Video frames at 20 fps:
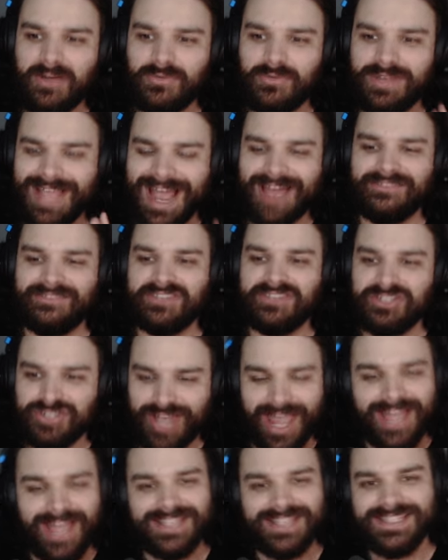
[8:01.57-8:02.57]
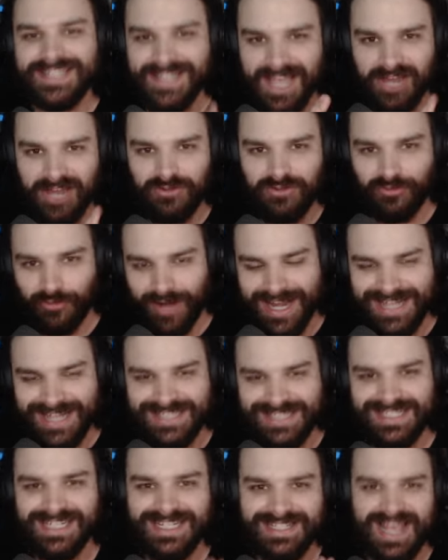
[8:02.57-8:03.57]
that we have the chance to get
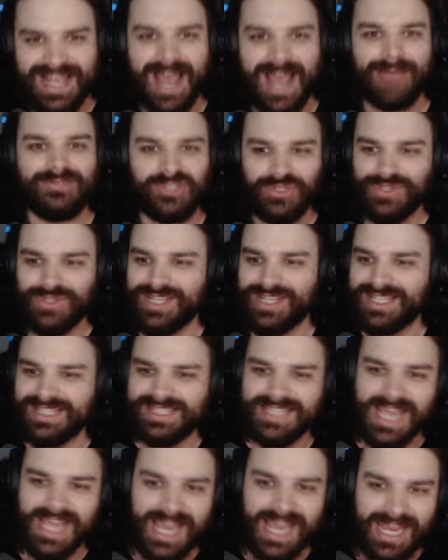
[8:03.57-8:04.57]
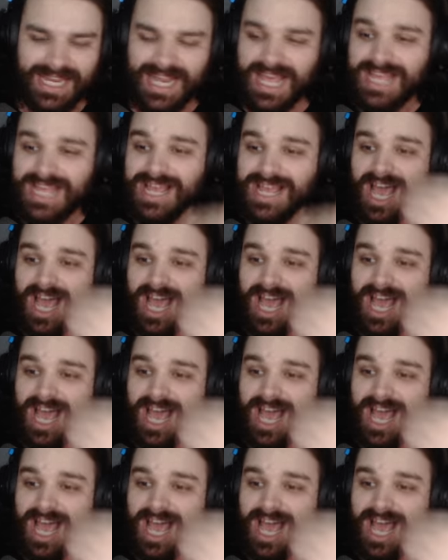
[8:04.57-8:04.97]
racing is absolutely insane.